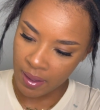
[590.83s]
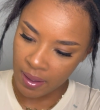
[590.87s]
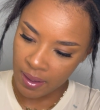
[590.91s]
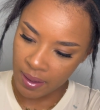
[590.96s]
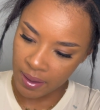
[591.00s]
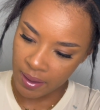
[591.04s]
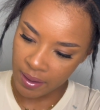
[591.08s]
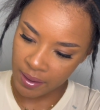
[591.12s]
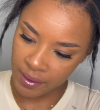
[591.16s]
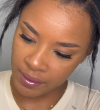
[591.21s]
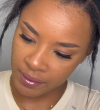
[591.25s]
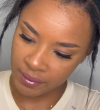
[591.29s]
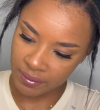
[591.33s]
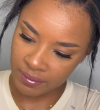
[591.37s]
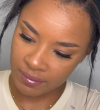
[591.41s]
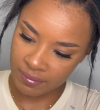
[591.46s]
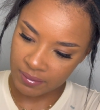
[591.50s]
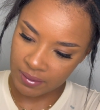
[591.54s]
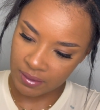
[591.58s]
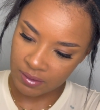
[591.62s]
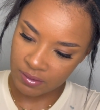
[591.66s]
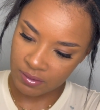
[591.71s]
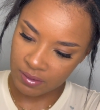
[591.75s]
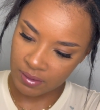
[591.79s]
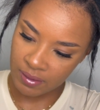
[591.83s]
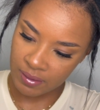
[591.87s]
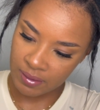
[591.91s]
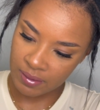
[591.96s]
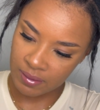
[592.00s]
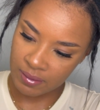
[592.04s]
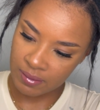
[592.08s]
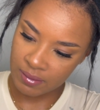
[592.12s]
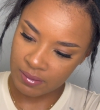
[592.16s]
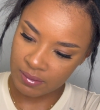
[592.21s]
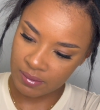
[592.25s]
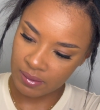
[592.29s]
hair
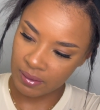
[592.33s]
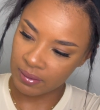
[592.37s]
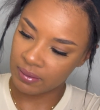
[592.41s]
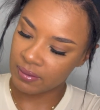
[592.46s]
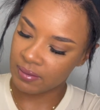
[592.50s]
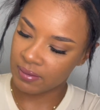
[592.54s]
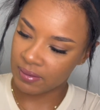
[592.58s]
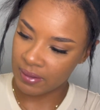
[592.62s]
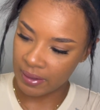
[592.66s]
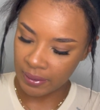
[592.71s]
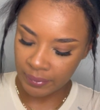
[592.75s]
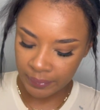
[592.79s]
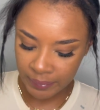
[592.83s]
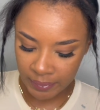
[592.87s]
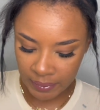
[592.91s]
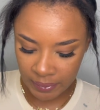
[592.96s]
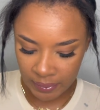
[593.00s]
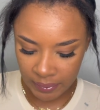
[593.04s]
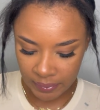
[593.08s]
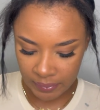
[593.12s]
extensions, etc.